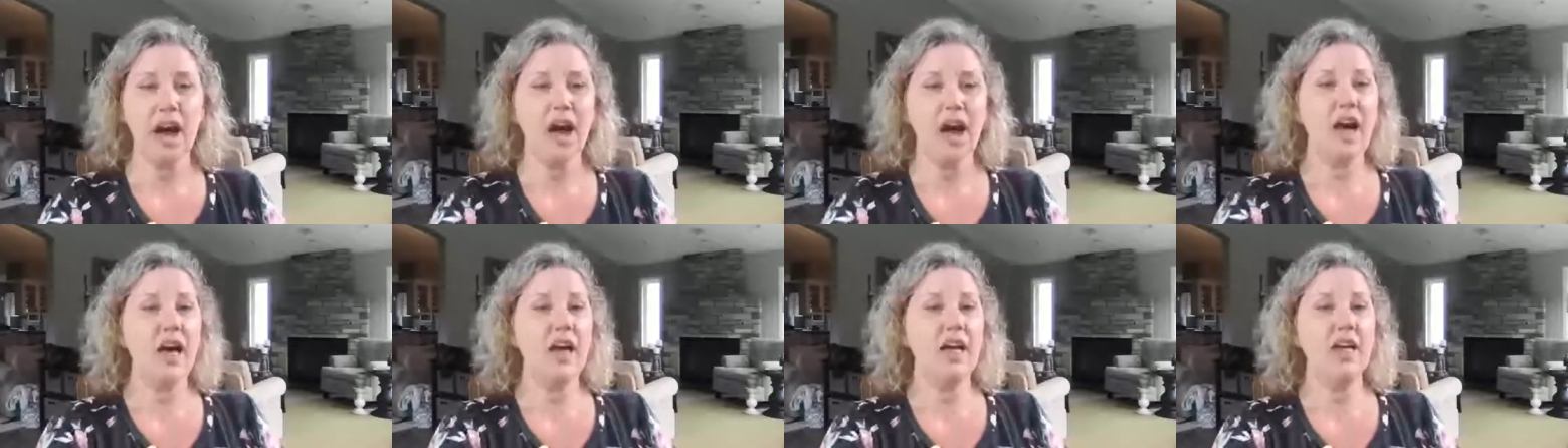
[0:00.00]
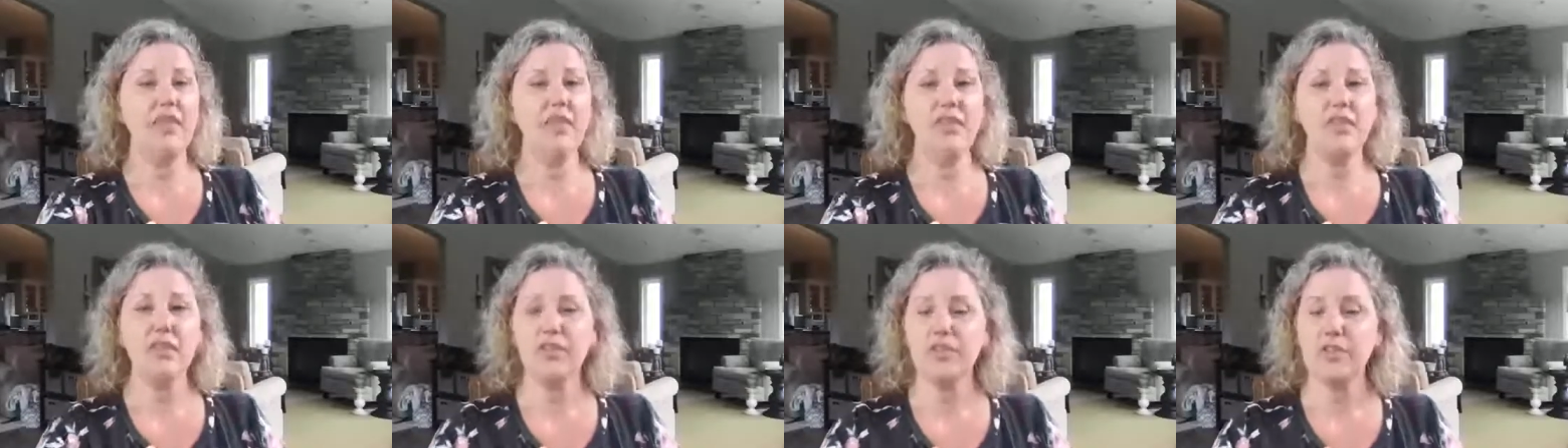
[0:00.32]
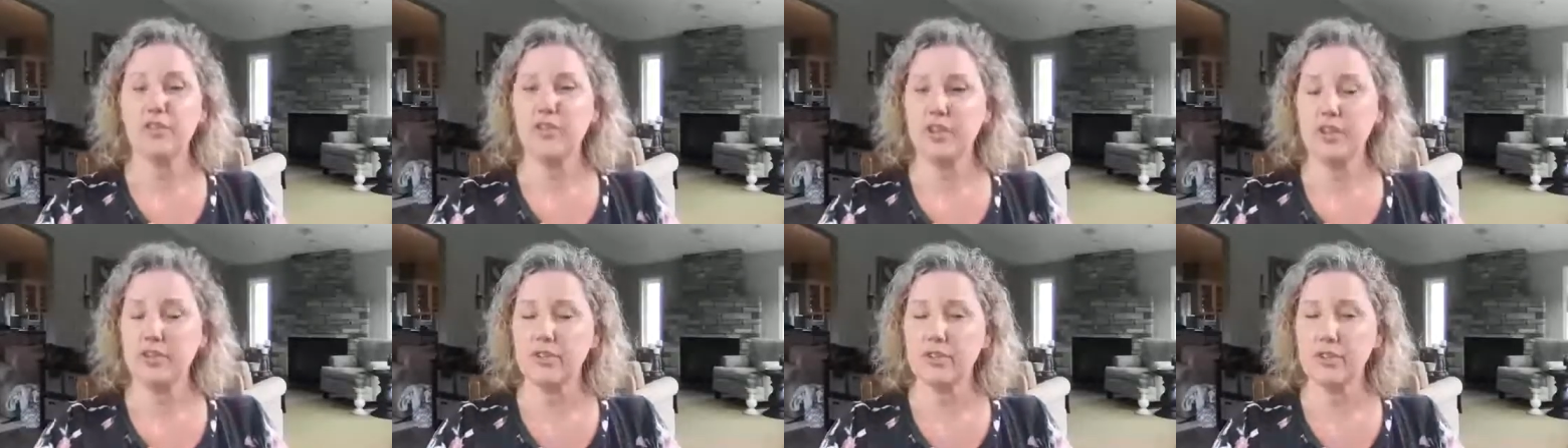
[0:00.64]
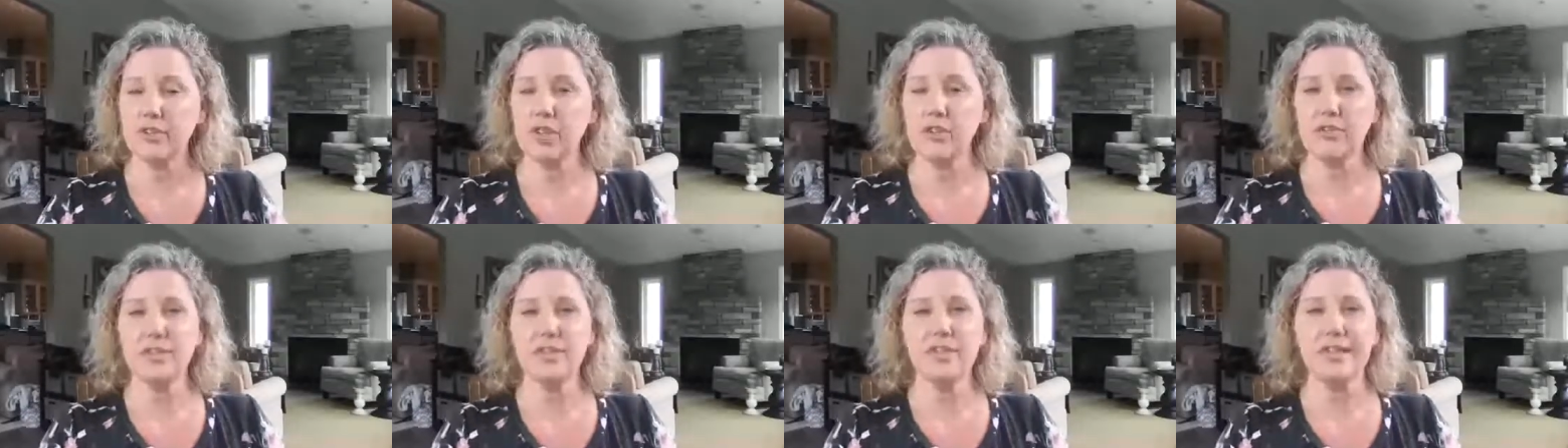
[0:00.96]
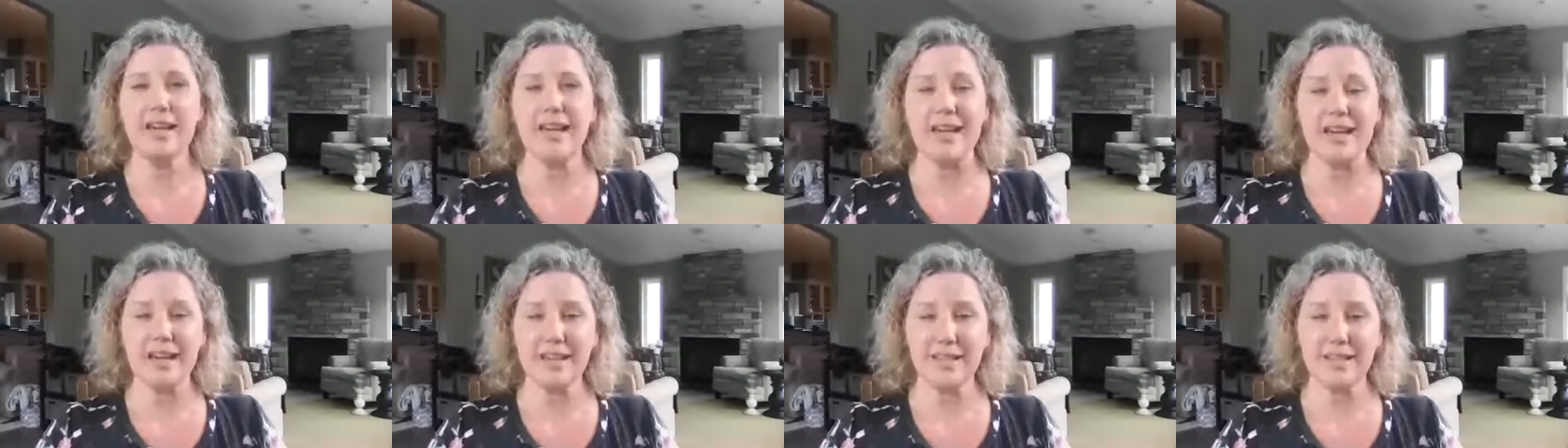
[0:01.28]
Other critters, other
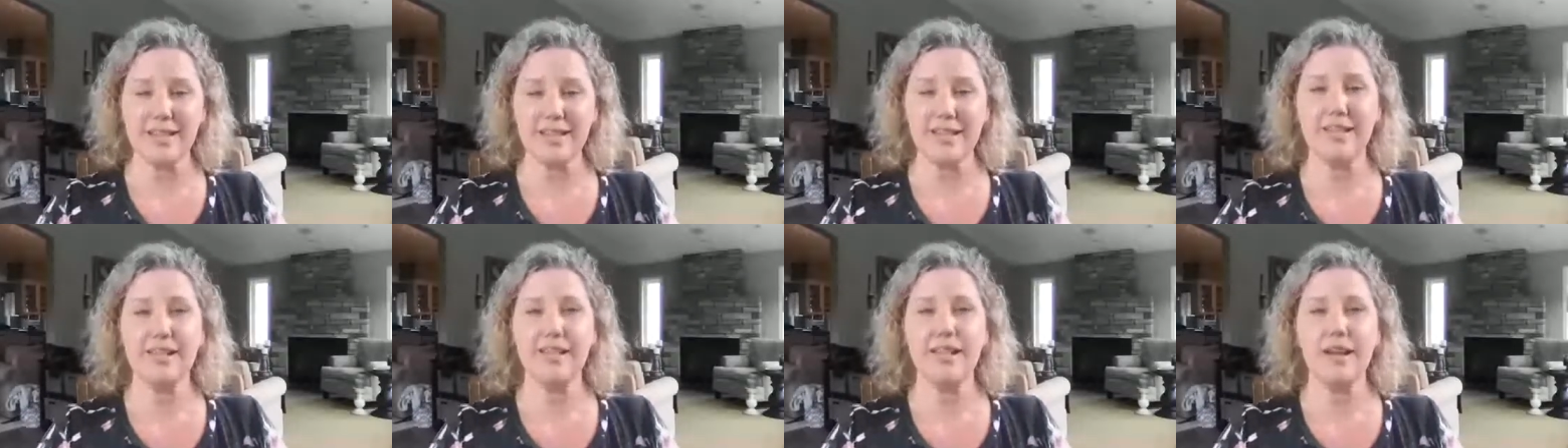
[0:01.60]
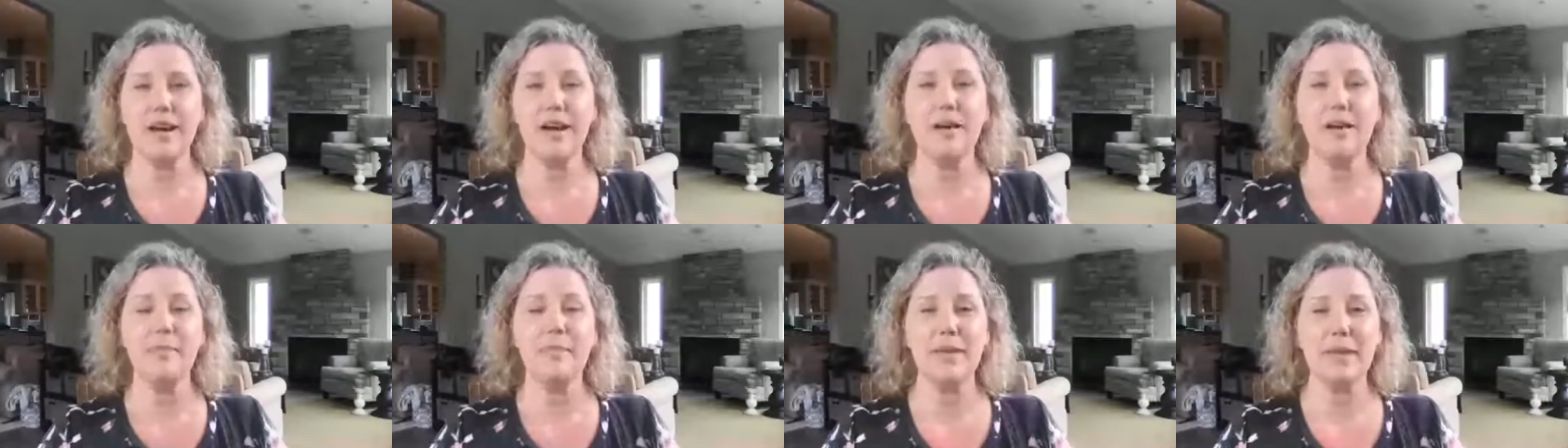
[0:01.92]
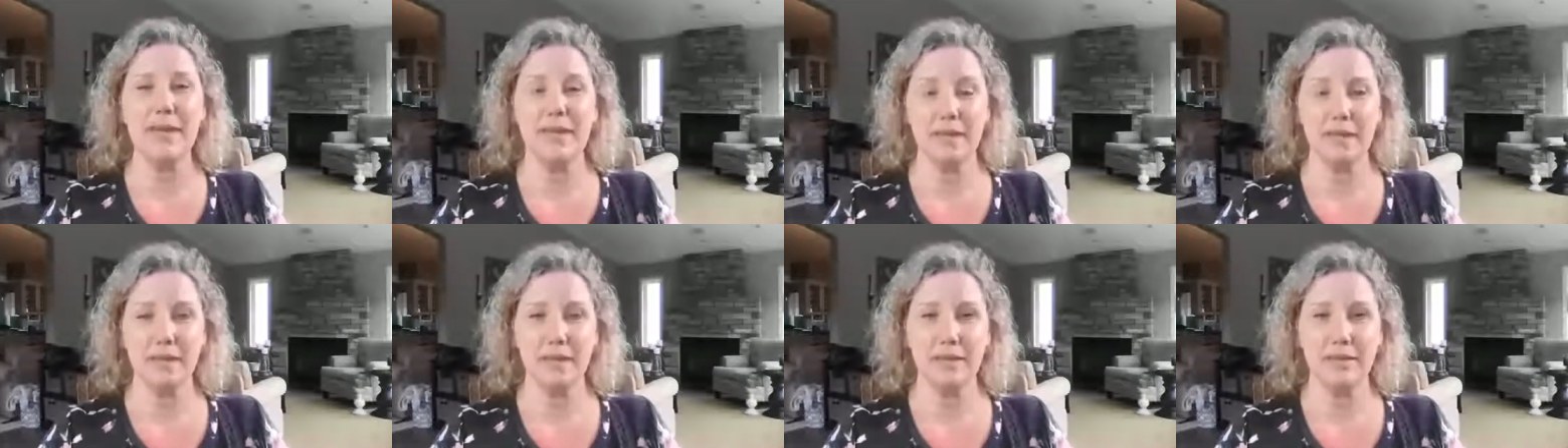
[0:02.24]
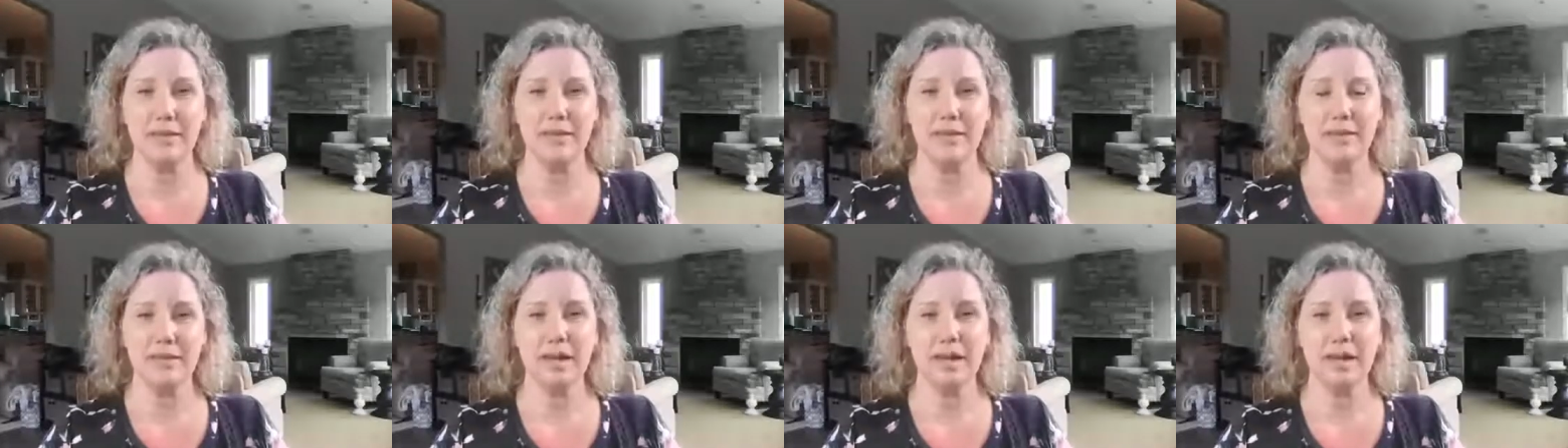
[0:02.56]
toxins come in.